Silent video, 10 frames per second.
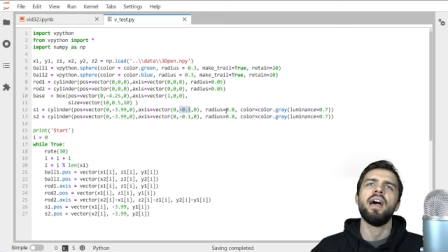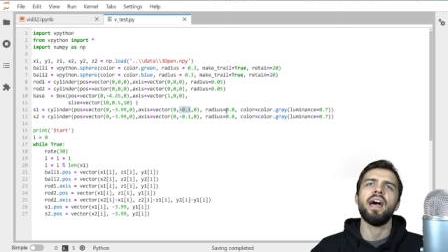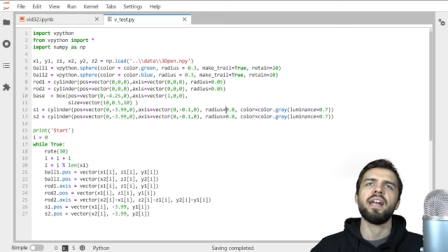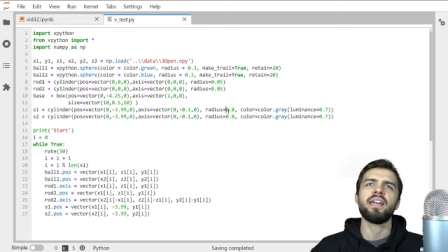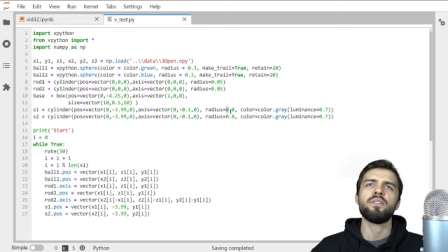
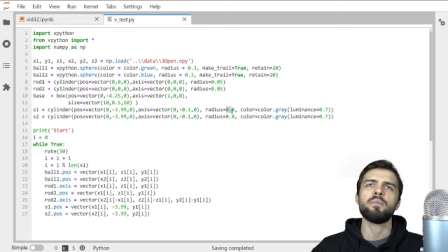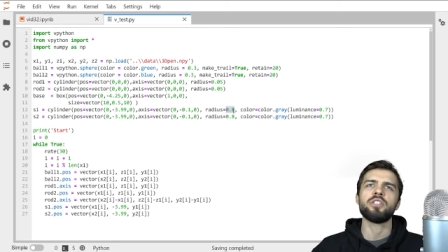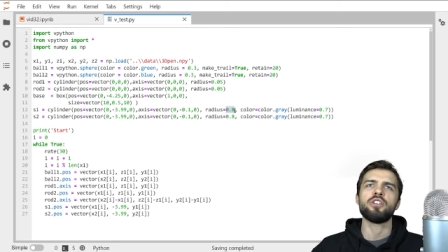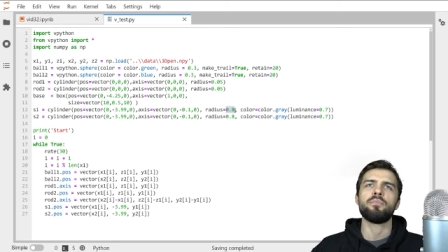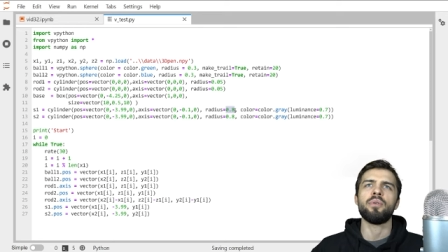And I give them a
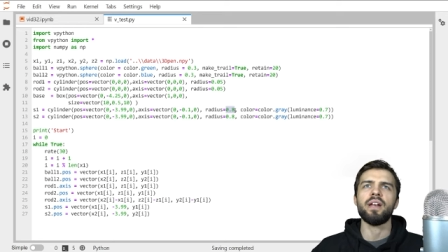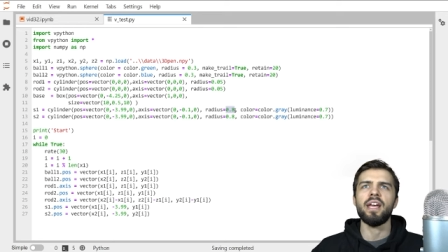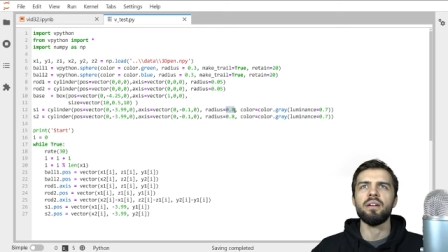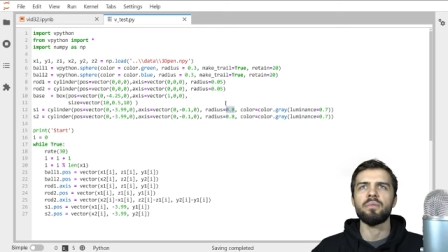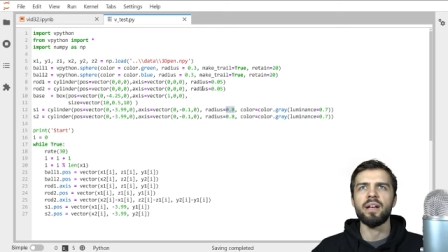zero point
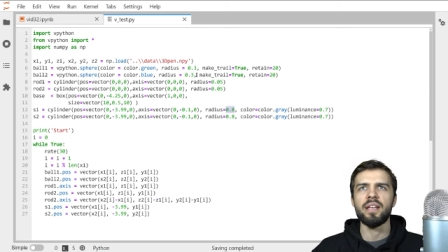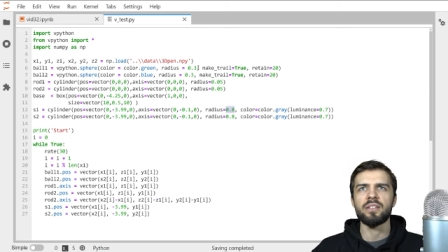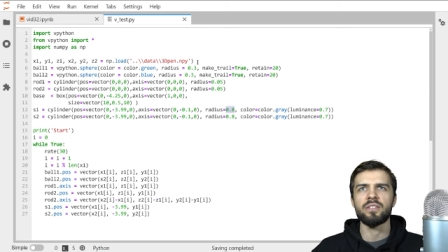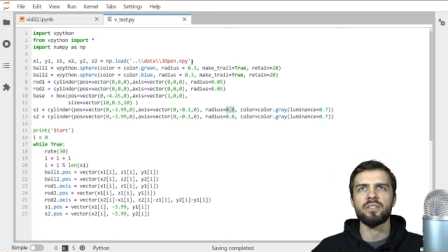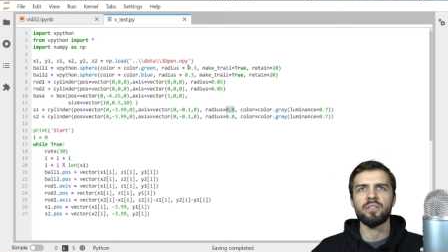eight
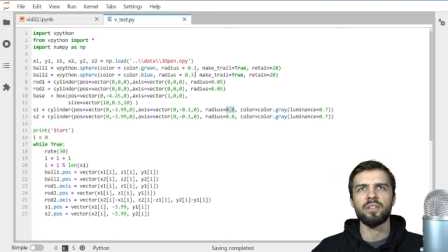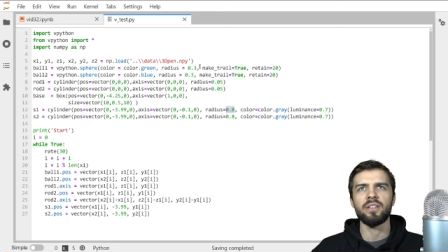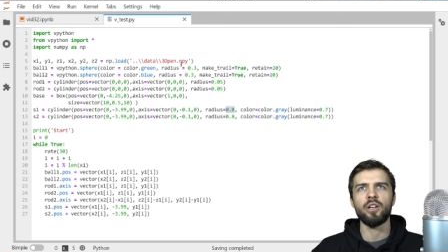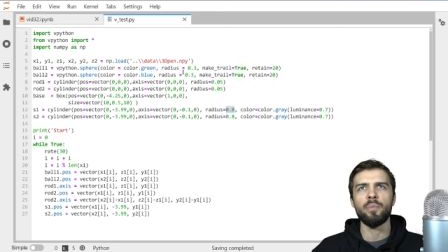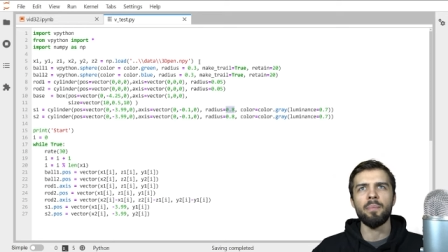radius. So they're a
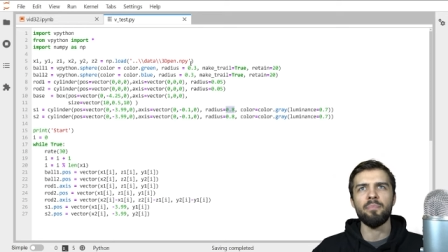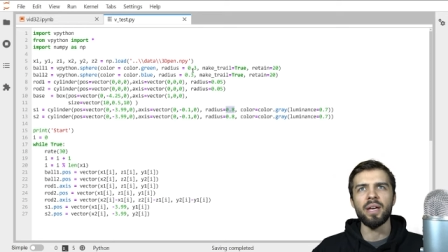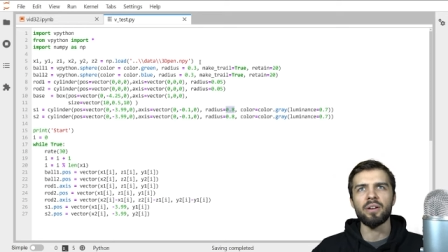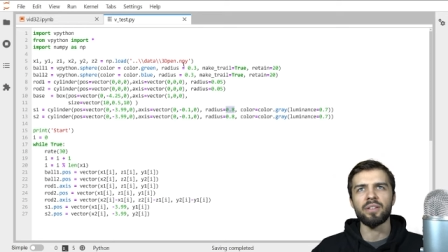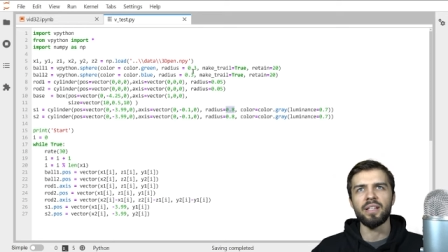little bit
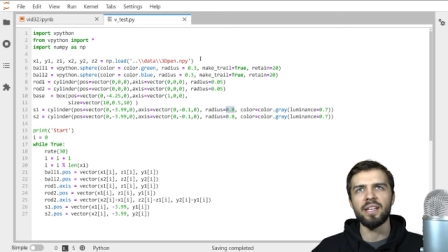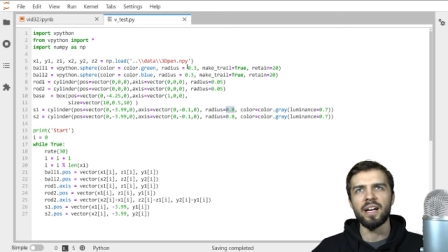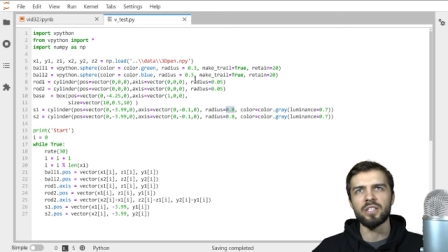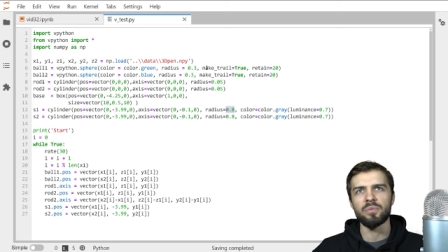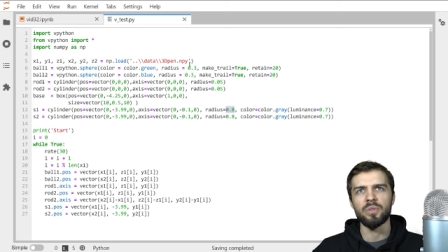bigger than the
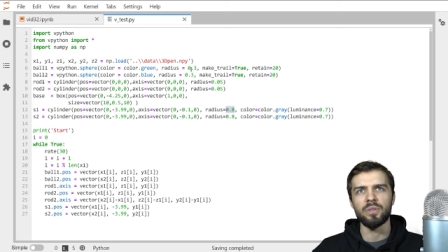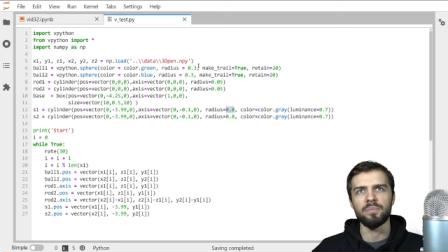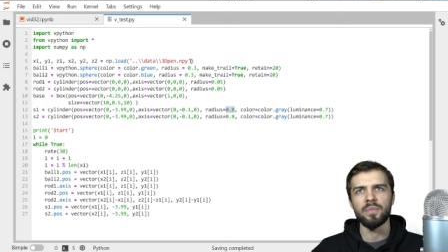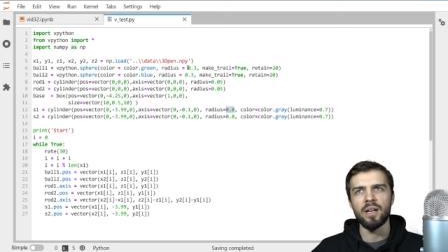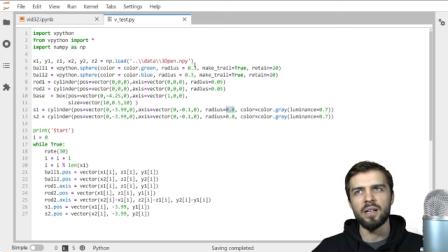
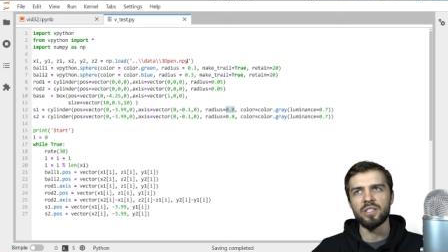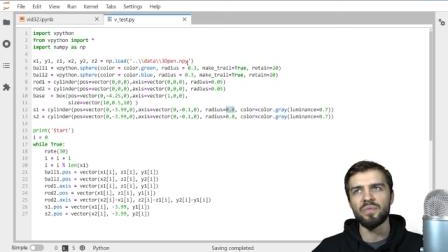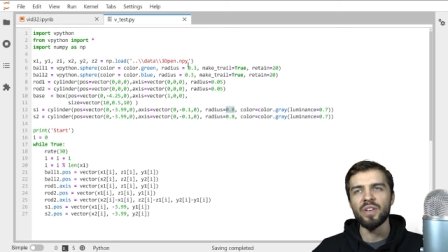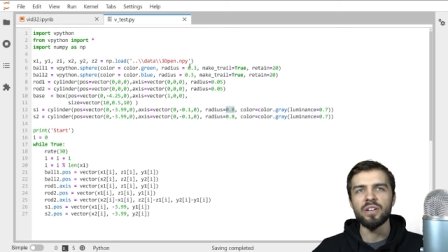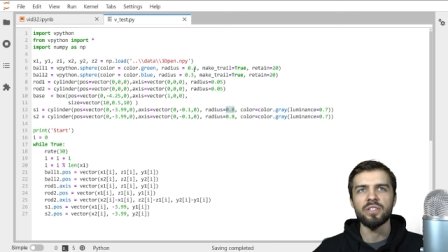actual uh,
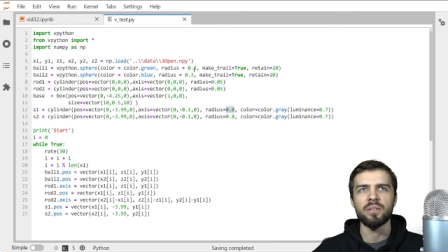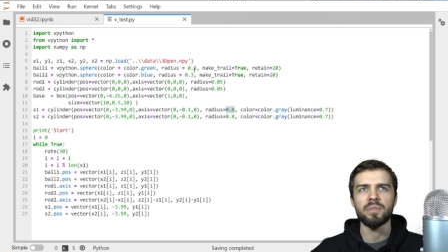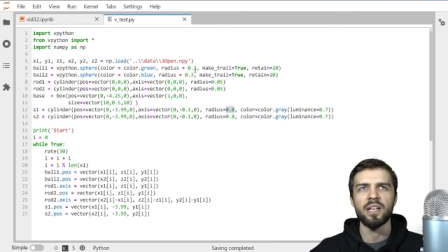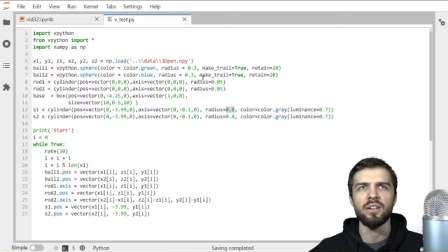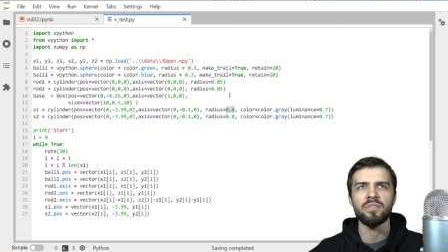spheres
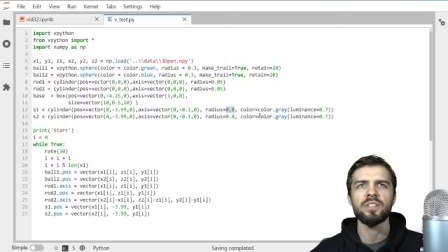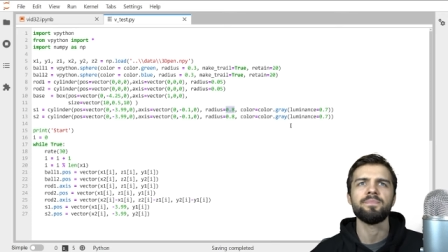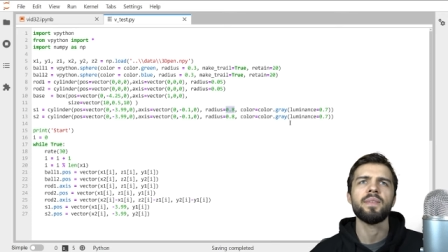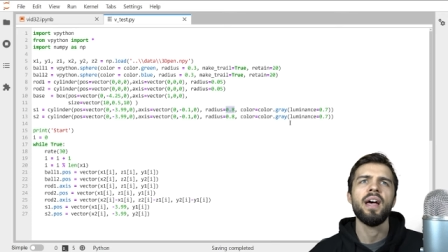themselves.